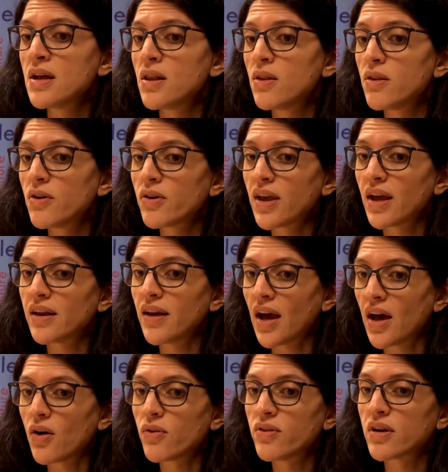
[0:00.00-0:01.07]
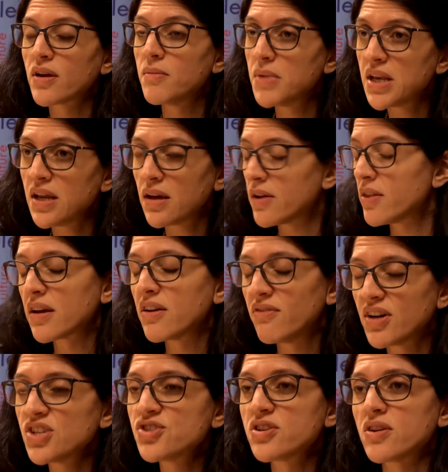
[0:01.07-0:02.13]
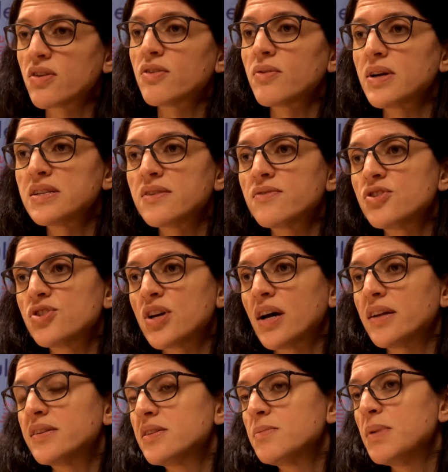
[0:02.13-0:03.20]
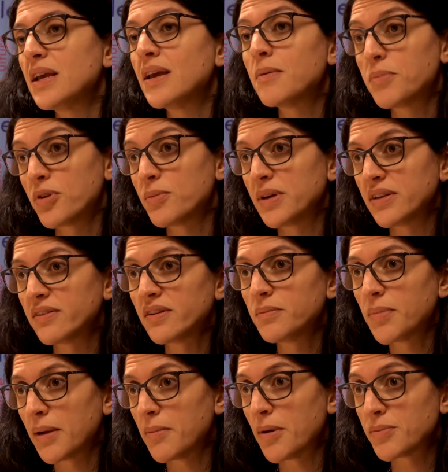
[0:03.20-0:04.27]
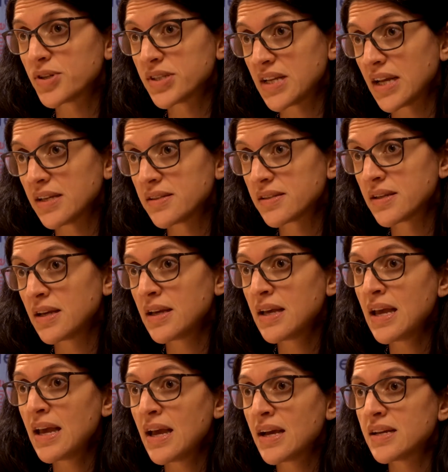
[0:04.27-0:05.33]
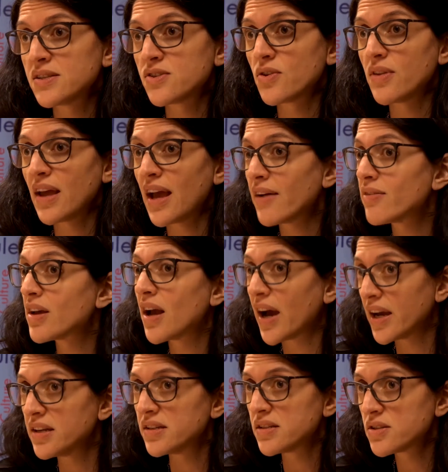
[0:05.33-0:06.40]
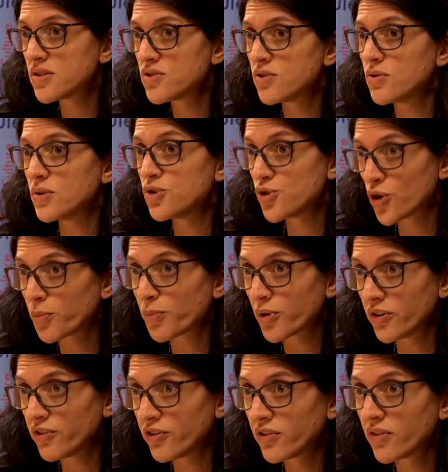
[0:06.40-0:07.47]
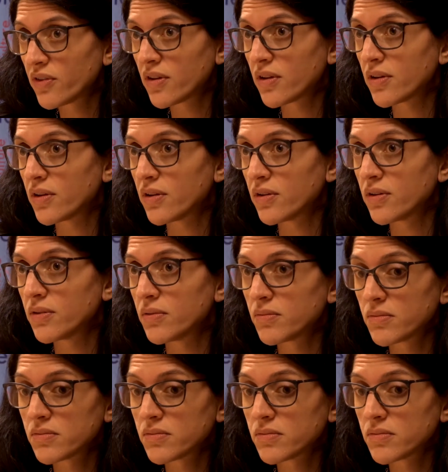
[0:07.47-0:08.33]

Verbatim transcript: look at how the, committee, uh, the Convention on the Rights of the Child is being implemented by member states. And so they have the guidance to interpret the